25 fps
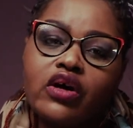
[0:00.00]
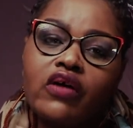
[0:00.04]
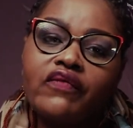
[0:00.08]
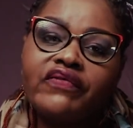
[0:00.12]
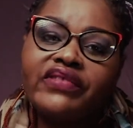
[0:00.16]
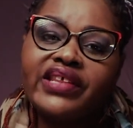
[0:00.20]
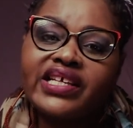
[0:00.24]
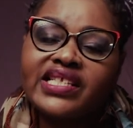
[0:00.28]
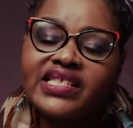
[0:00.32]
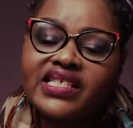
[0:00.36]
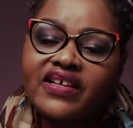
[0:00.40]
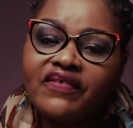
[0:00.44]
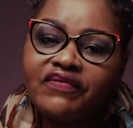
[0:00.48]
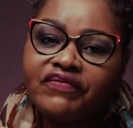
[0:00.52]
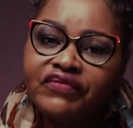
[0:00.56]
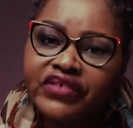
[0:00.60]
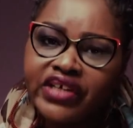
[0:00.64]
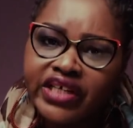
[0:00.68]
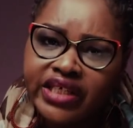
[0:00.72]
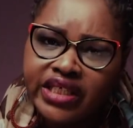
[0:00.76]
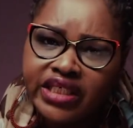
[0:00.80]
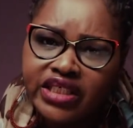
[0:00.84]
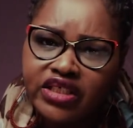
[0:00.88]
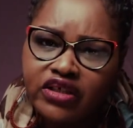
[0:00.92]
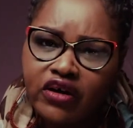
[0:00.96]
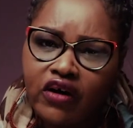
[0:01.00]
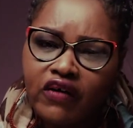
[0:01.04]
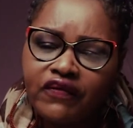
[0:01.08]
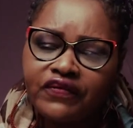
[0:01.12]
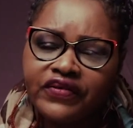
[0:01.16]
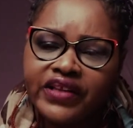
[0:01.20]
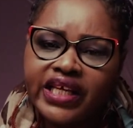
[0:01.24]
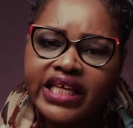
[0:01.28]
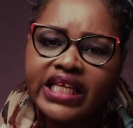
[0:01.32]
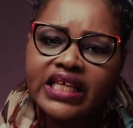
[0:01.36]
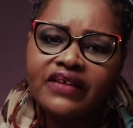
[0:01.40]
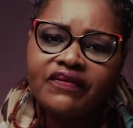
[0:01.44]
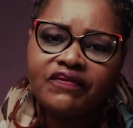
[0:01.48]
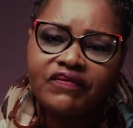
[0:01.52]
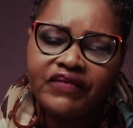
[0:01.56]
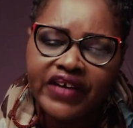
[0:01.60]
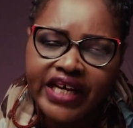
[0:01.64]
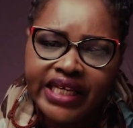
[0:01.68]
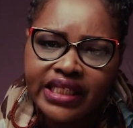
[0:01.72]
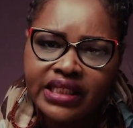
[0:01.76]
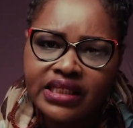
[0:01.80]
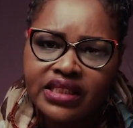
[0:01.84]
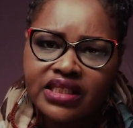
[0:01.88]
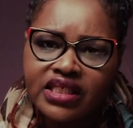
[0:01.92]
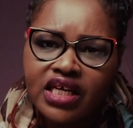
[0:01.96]
of the severity of the
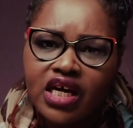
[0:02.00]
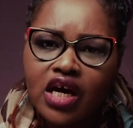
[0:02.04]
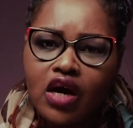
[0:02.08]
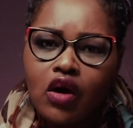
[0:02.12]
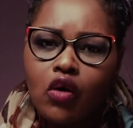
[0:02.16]
event,